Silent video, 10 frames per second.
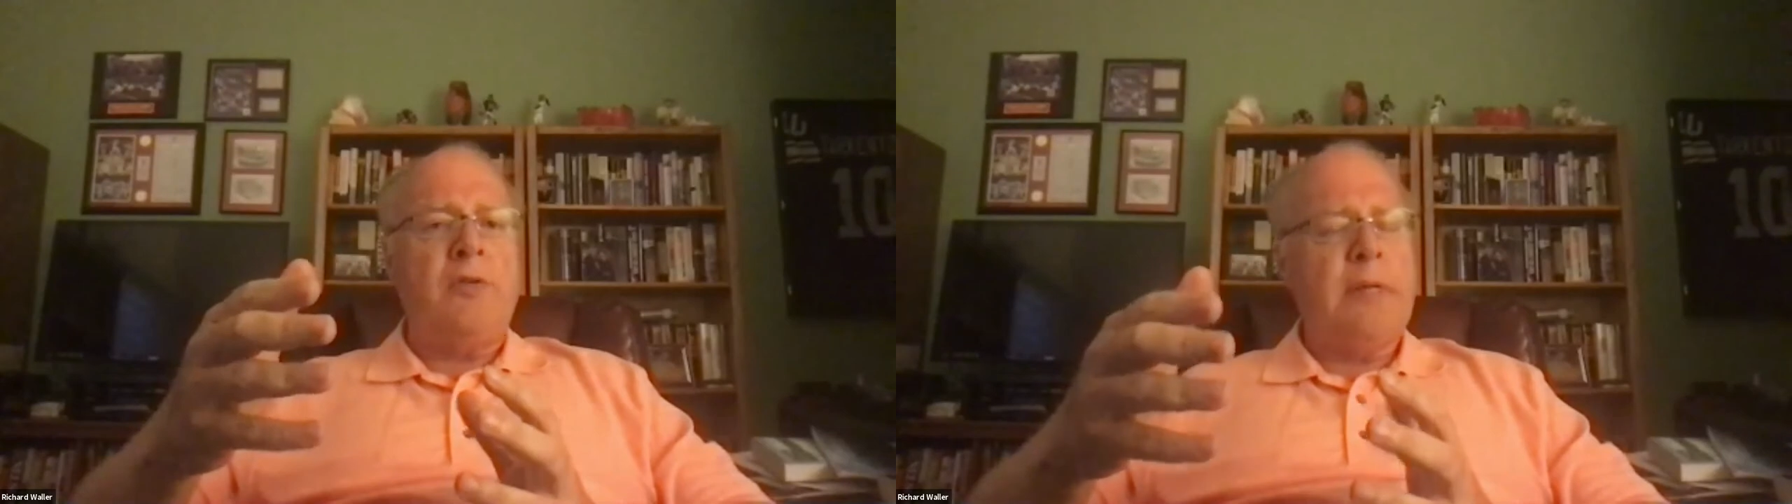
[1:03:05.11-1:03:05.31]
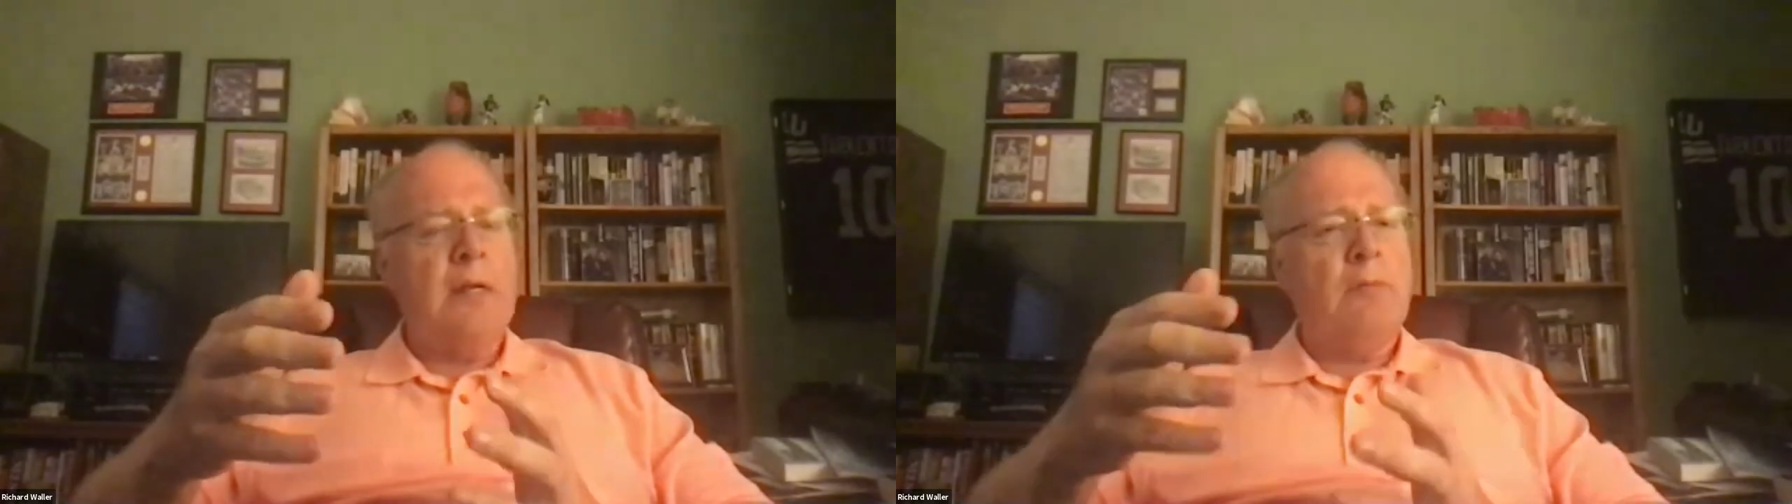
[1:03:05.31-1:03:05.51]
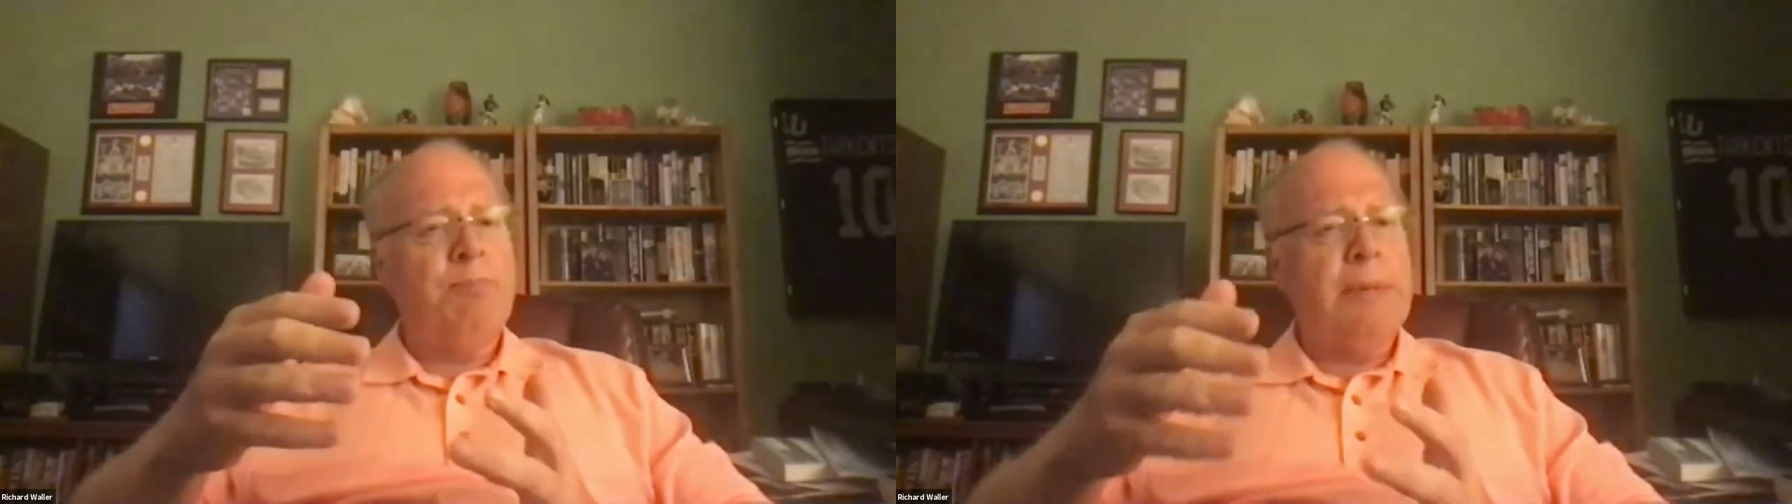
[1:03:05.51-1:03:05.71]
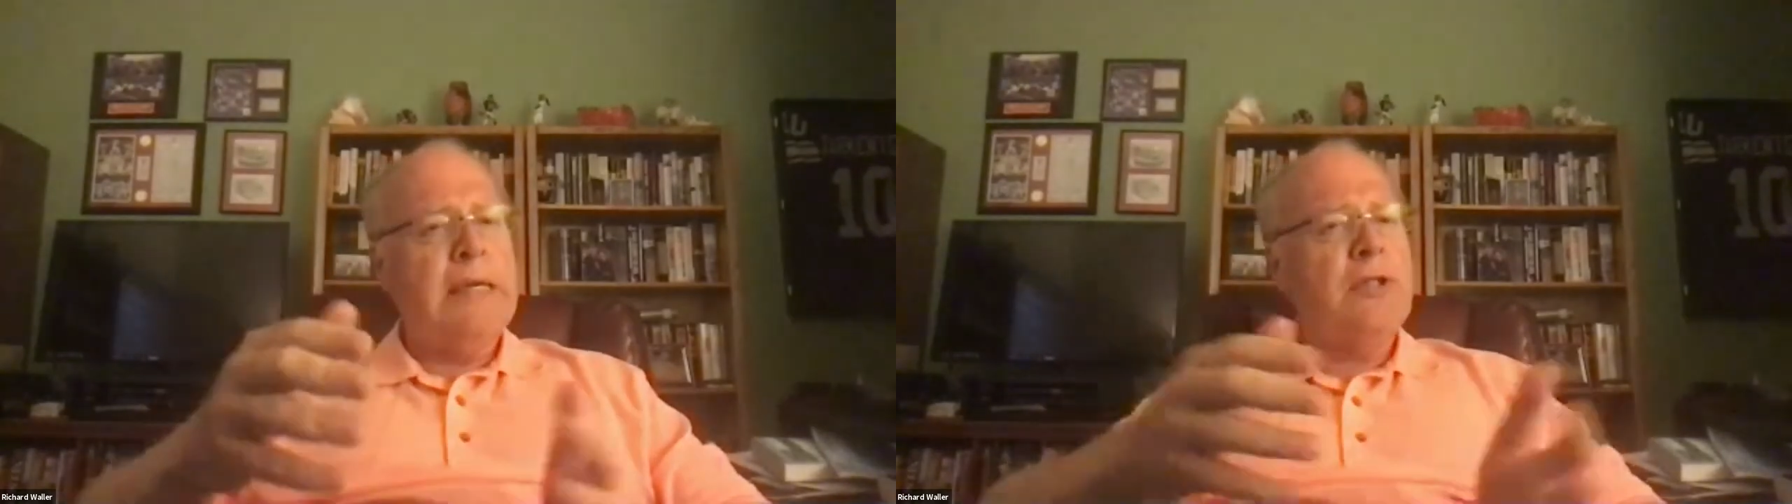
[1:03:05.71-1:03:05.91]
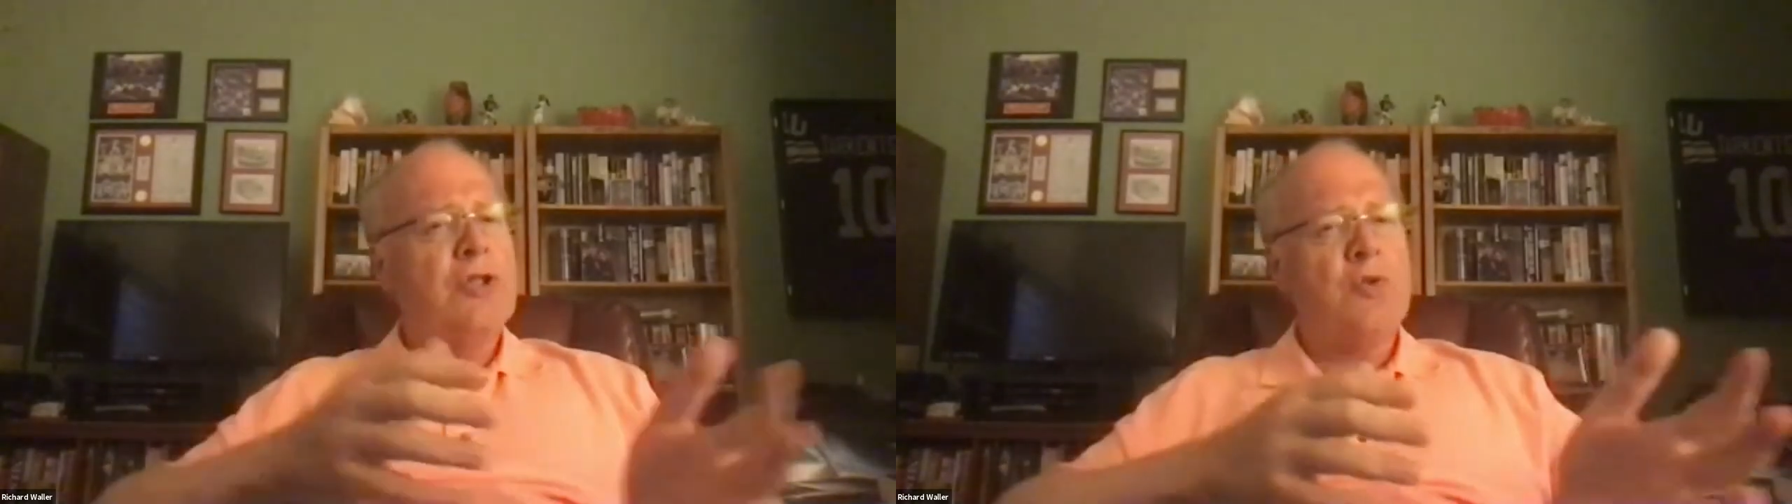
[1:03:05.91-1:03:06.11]
been a big
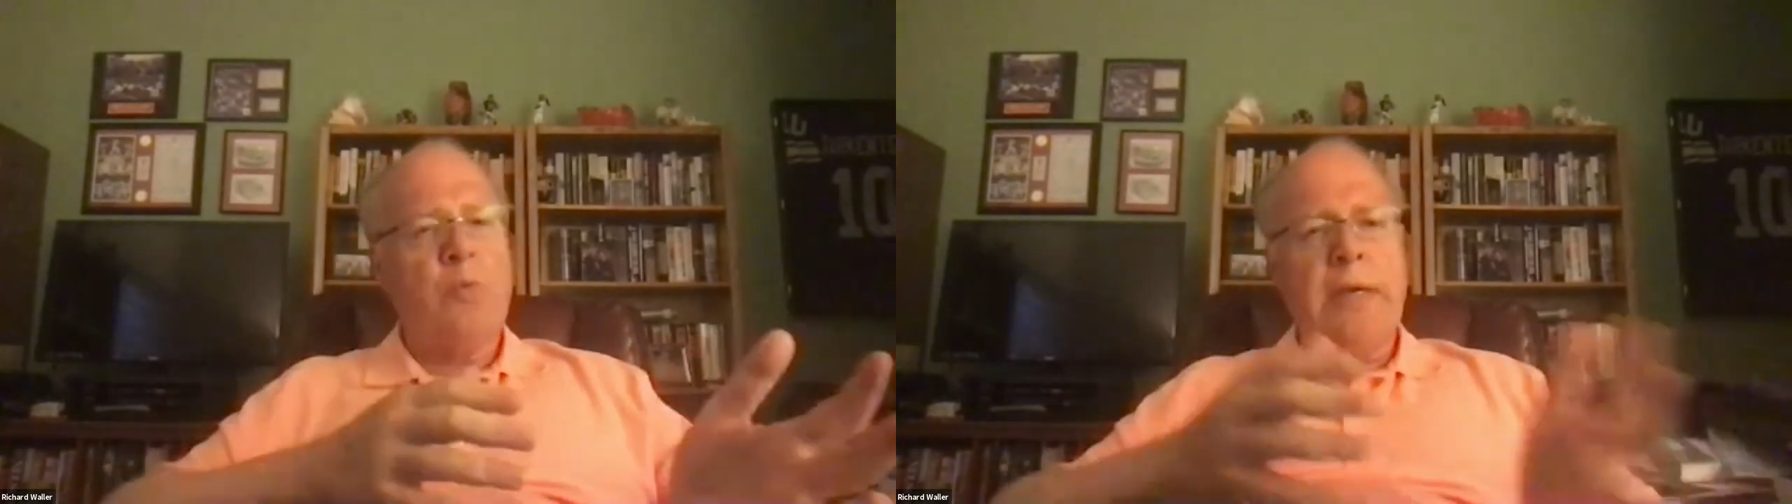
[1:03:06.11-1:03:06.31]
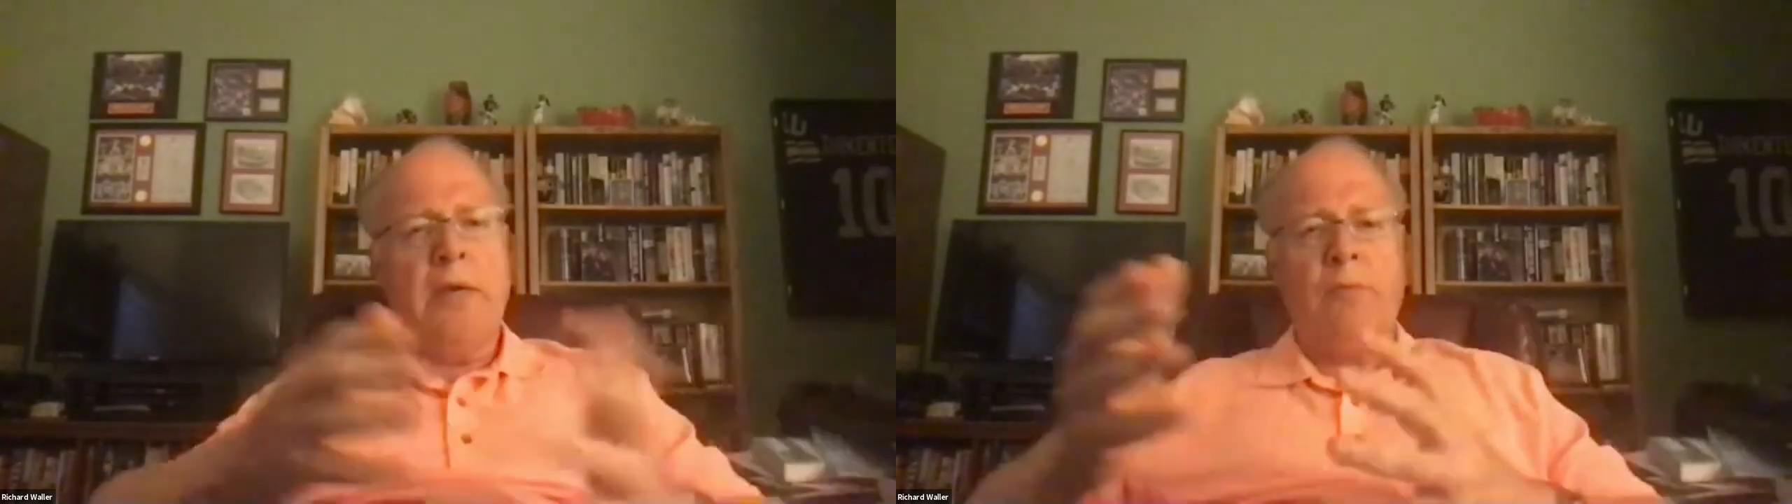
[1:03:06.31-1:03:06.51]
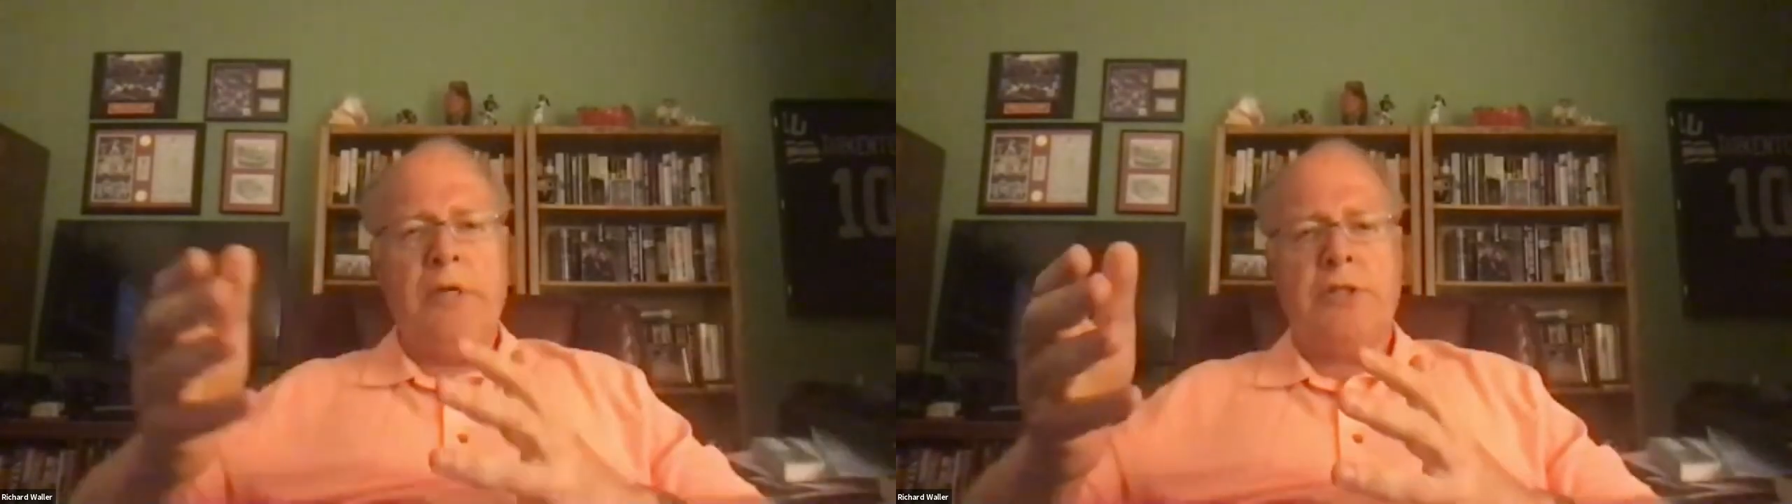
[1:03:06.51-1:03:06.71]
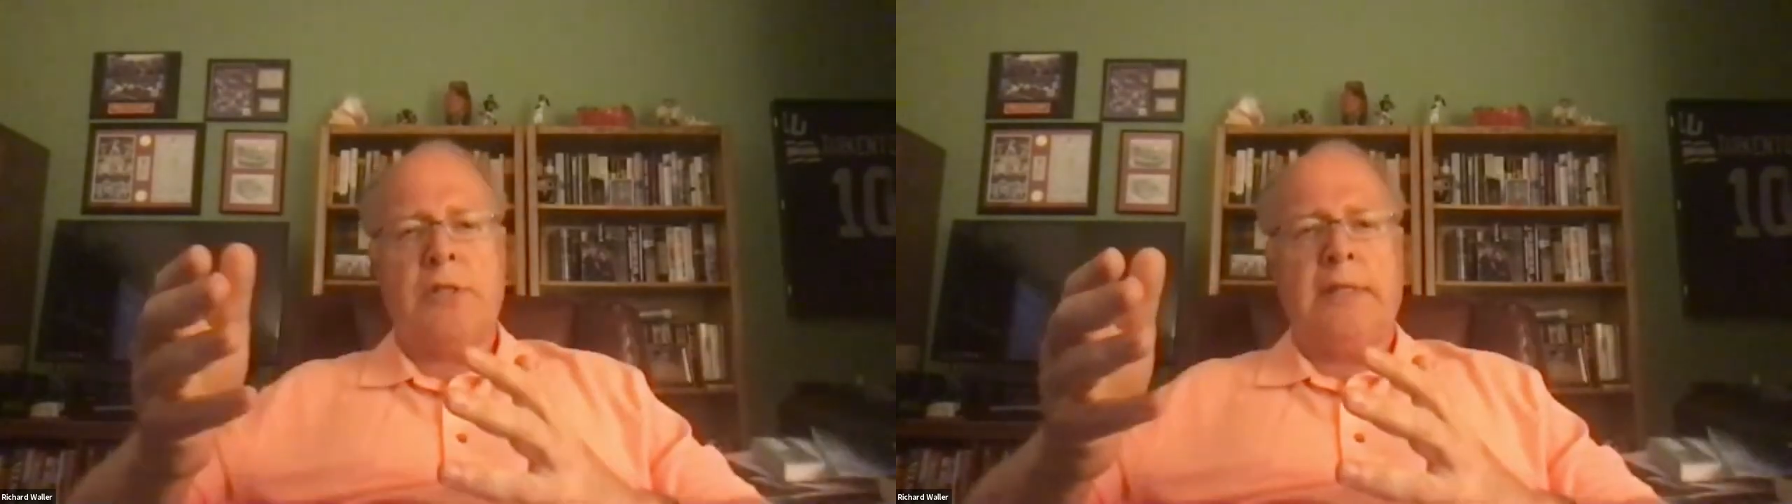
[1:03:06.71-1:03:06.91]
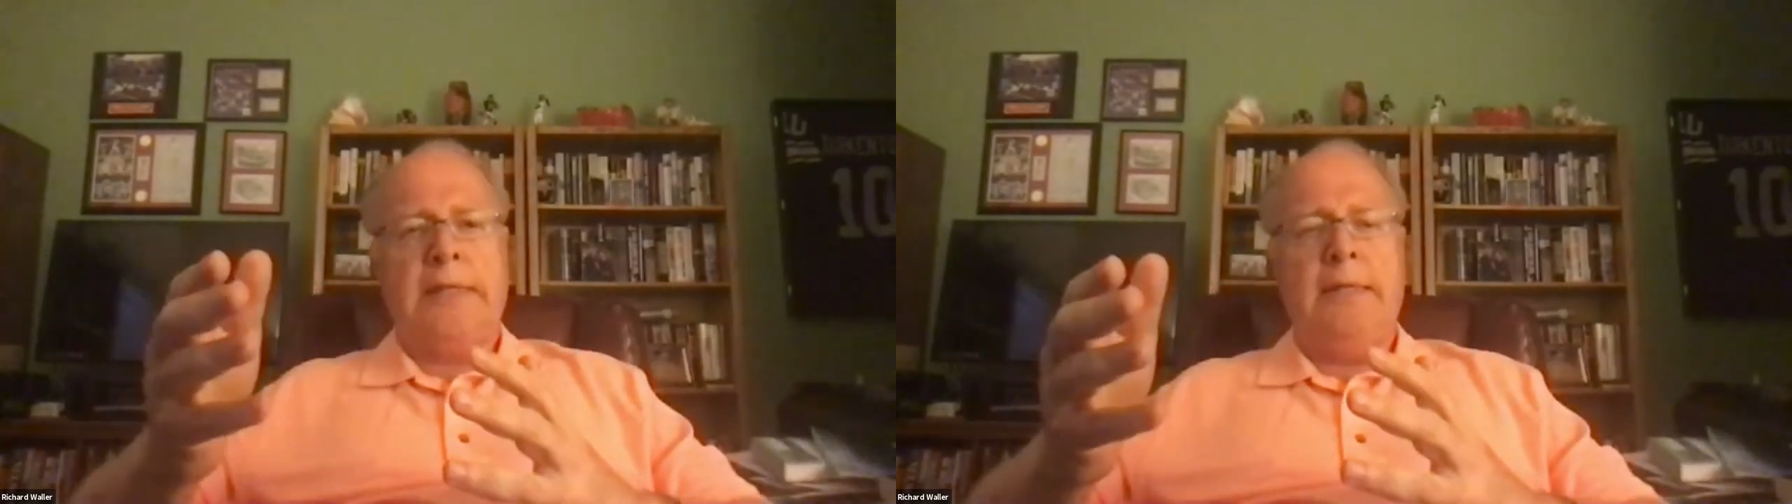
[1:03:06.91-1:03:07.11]
swing
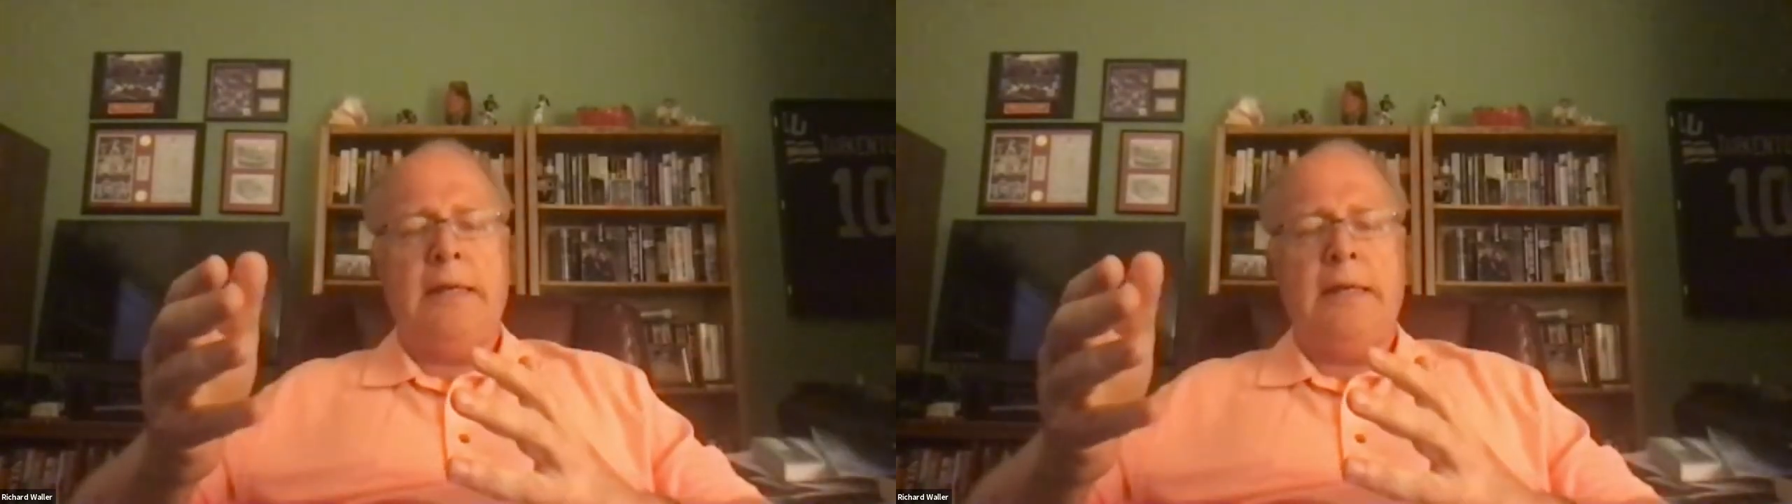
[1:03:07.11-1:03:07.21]
recently,